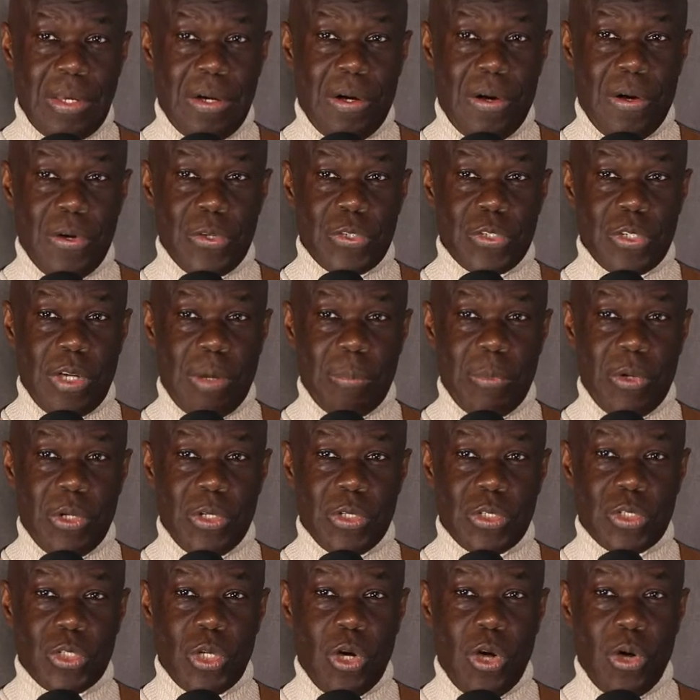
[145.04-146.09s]
Also, I'm going
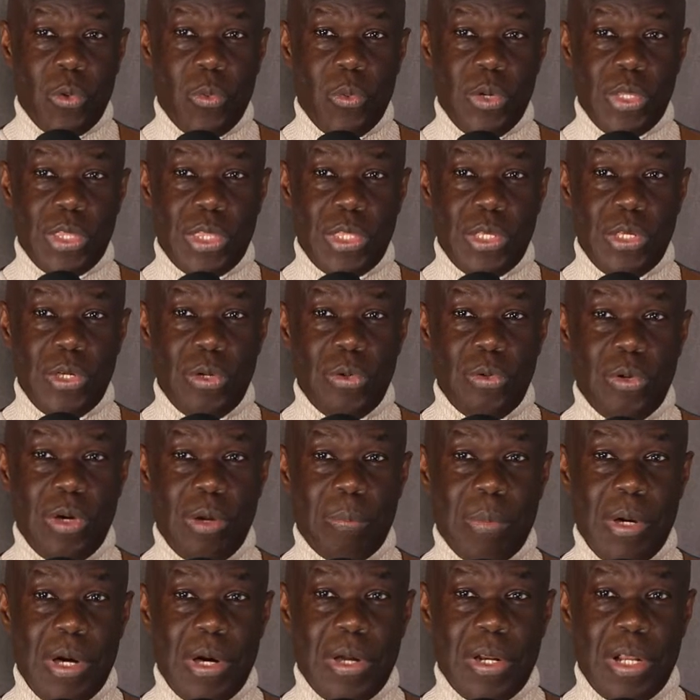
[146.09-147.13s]
to talk with you
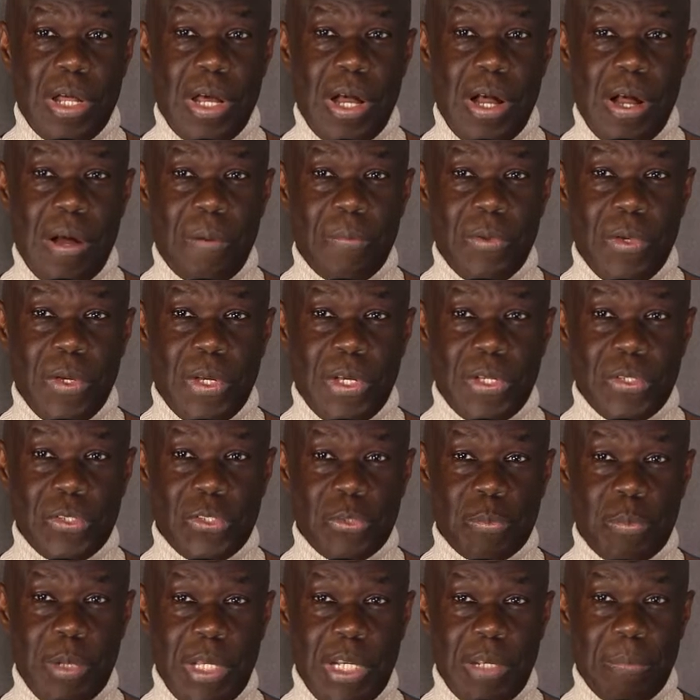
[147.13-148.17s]
about how you can
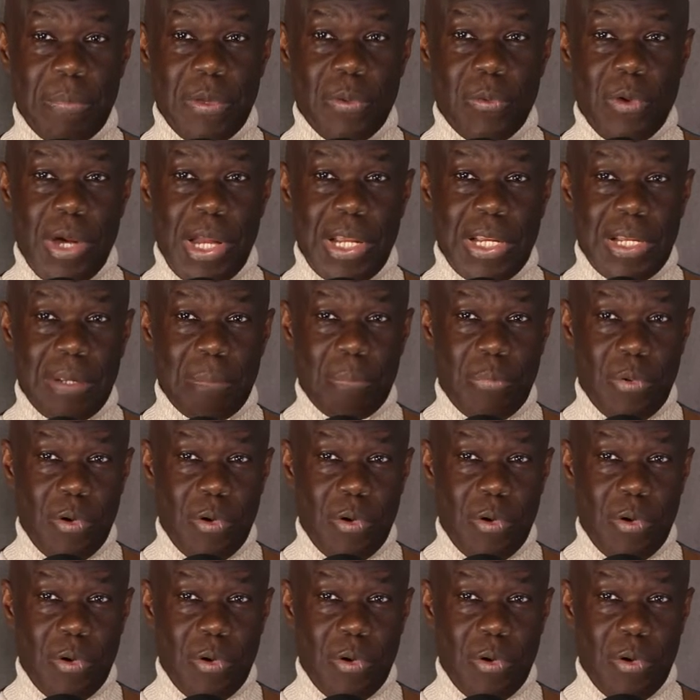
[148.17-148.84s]
speed up the writing